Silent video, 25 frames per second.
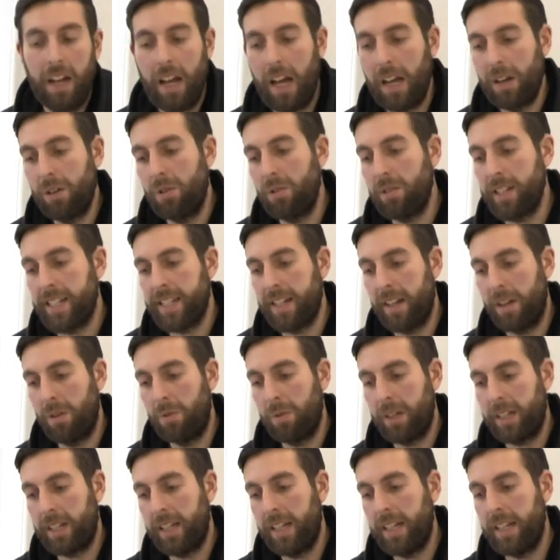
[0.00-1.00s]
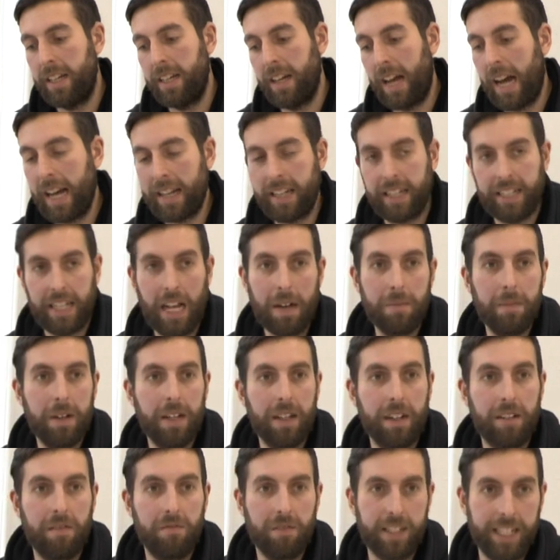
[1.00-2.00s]
And also with the
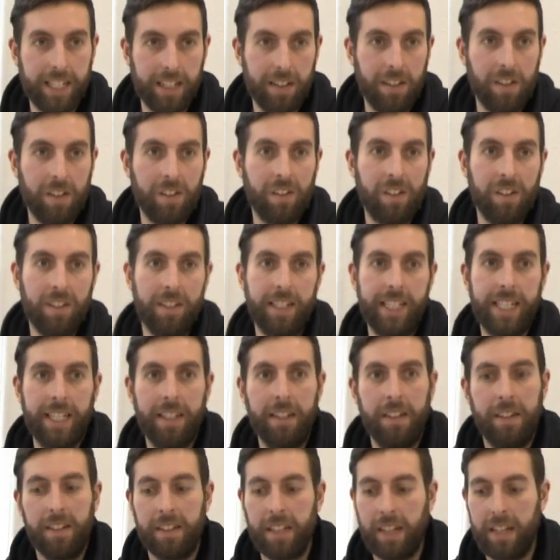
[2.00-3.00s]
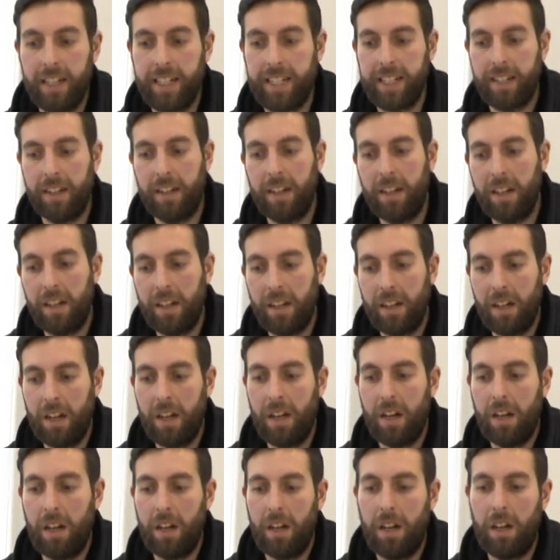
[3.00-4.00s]
academic researchers, there's
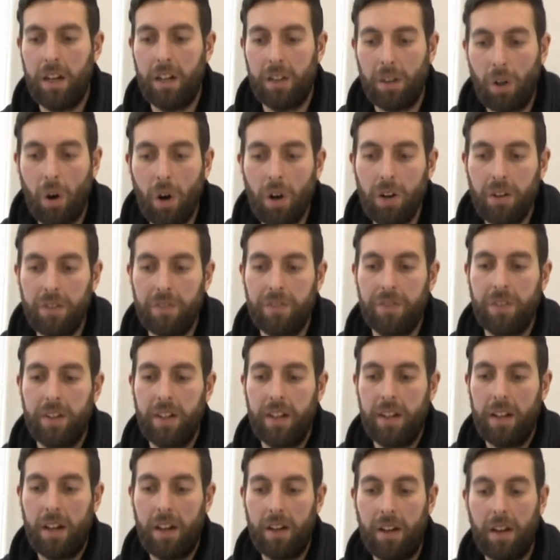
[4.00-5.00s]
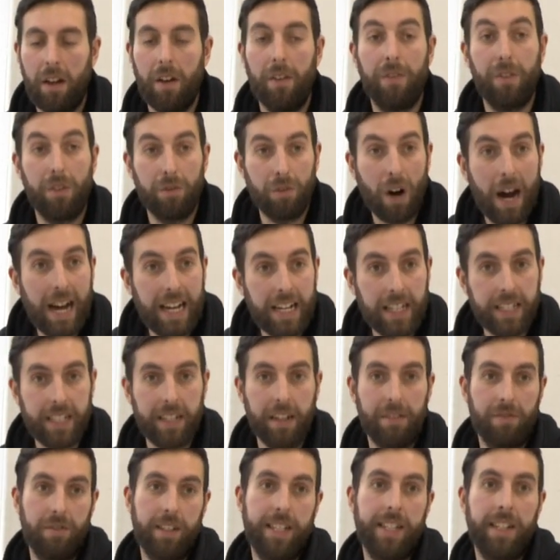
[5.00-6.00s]
a lot of a
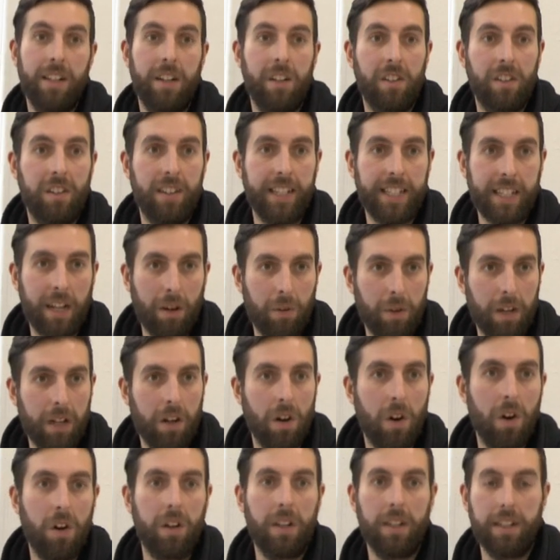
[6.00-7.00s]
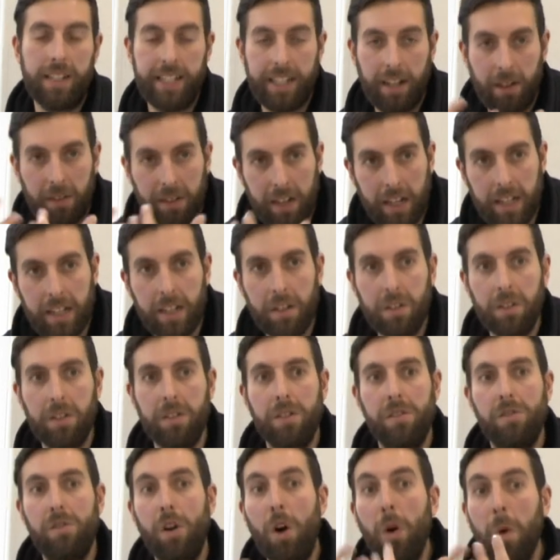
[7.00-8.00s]
variety of research that's going on, and so that
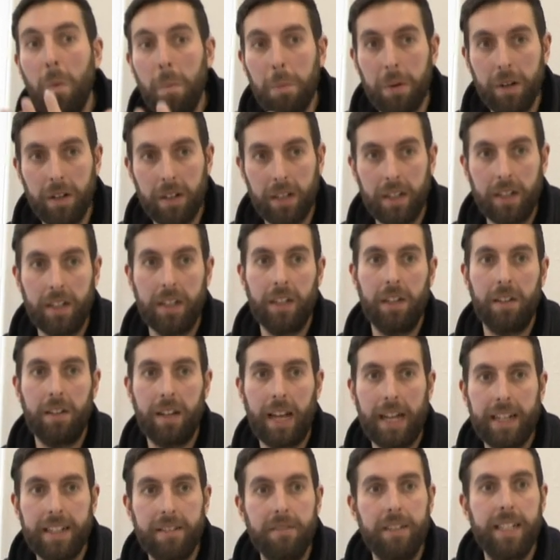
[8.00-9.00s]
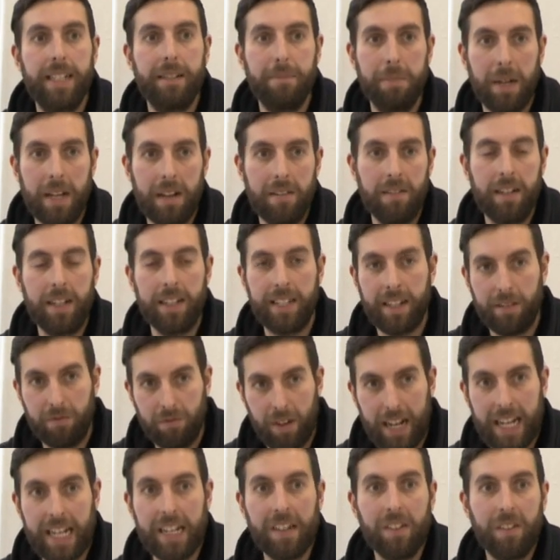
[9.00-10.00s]
you're open and you get to experience a
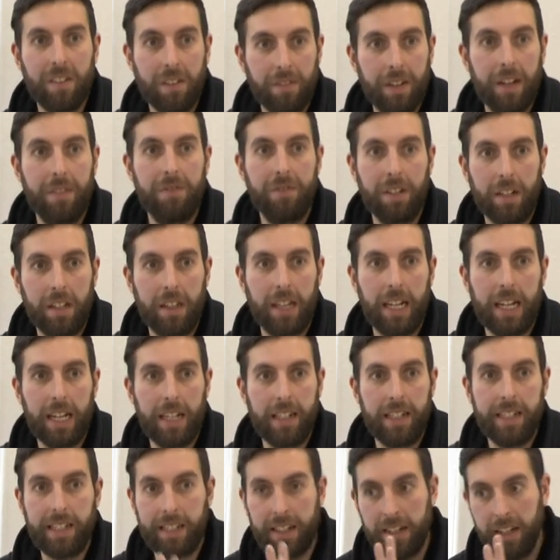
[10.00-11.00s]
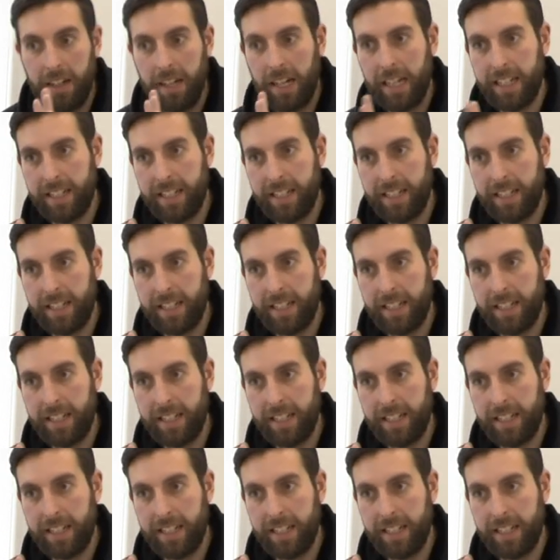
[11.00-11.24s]
range of different things.